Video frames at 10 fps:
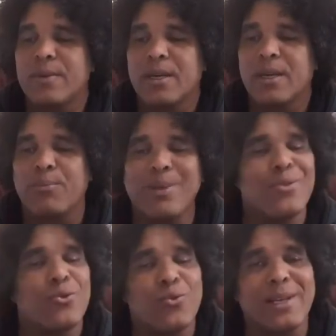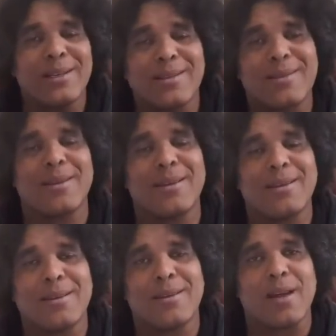And being the realest thing
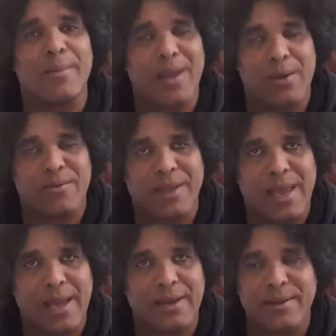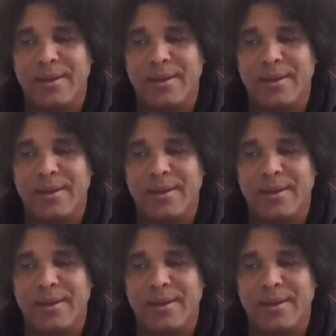coming out of Guyana,